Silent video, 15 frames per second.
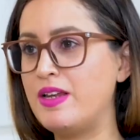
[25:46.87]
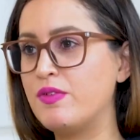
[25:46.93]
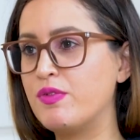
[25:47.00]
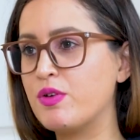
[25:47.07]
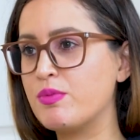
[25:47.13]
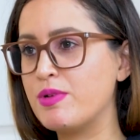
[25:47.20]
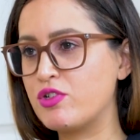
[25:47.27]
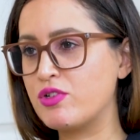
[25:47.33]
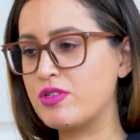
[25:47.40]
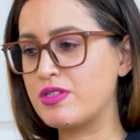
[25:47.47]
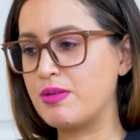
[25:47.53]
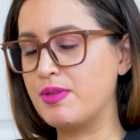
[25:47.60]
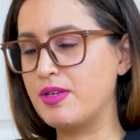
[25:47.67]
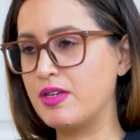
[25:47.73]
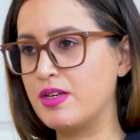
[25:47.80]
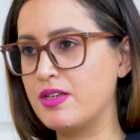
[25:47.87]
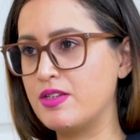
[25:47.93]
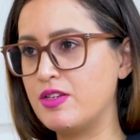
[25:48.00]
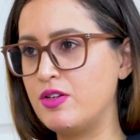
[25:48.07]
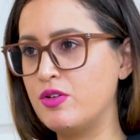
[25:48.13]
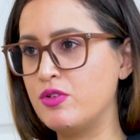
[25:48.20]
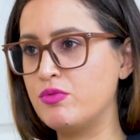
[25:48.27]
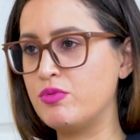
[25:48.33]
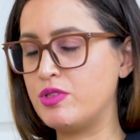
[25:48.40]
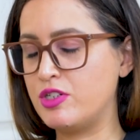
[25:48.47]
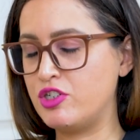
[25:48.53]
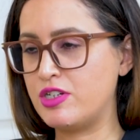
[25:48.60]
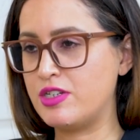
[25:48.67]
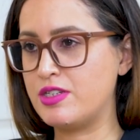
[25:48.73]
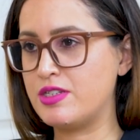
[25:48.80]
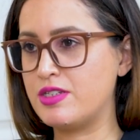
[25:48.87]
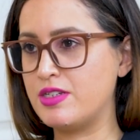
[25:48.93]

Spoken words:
if you're measuring something, you suggest